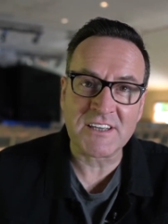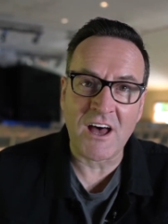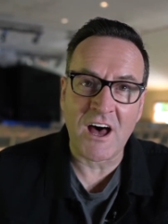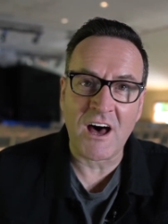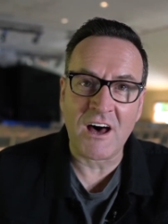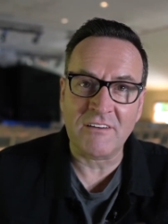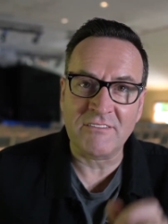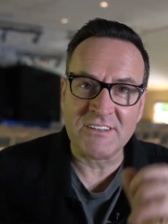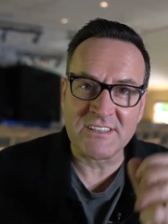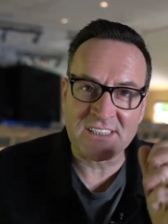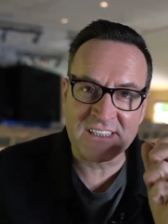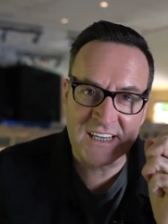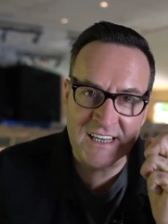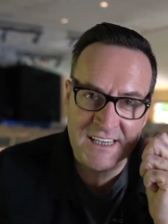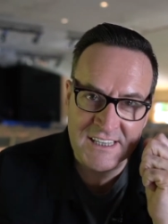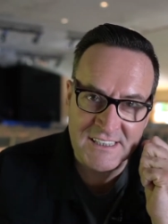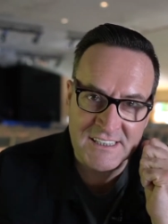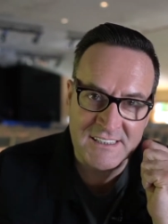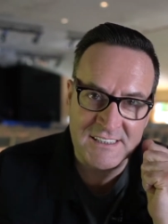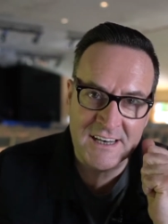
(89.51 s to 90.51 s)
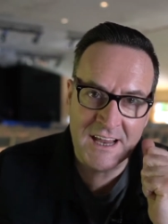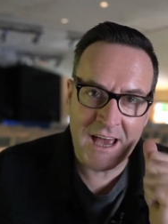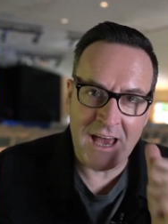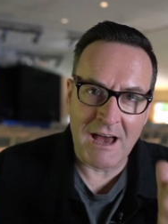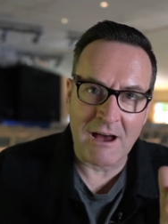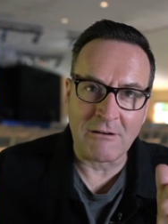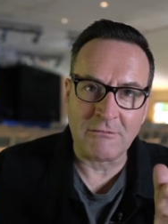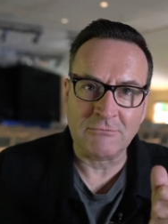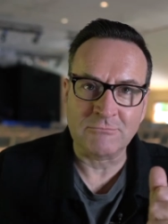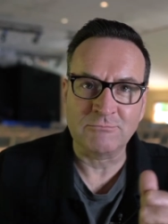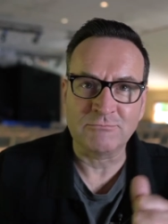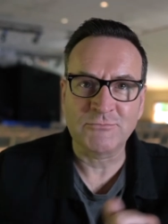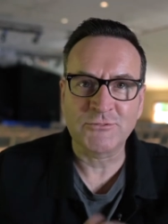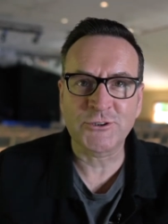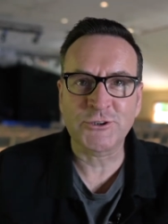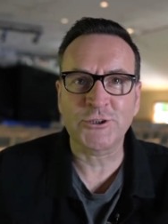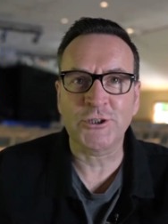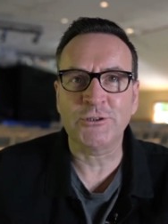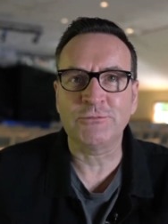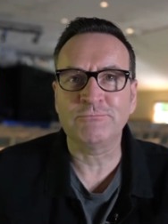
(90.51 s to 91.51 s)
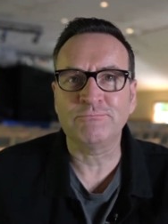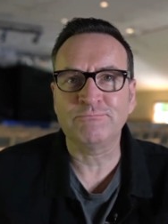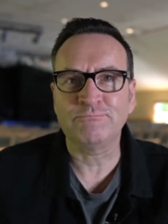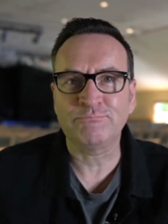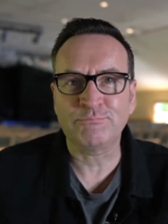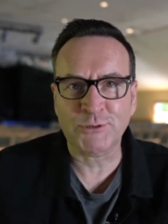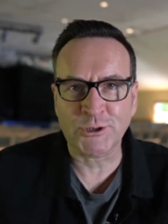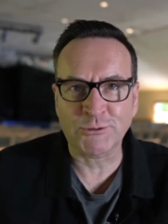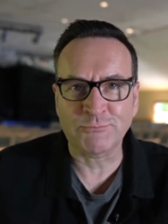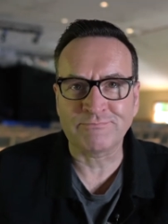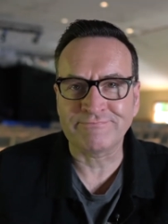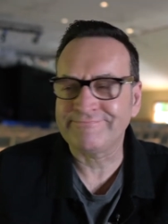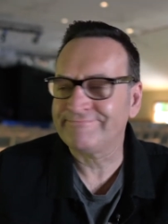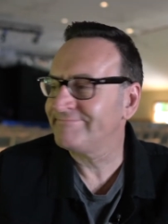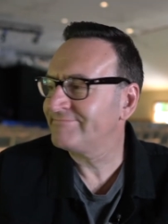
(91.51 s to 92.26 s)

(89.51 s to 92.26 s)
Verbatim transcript: The harvest is now, so boom.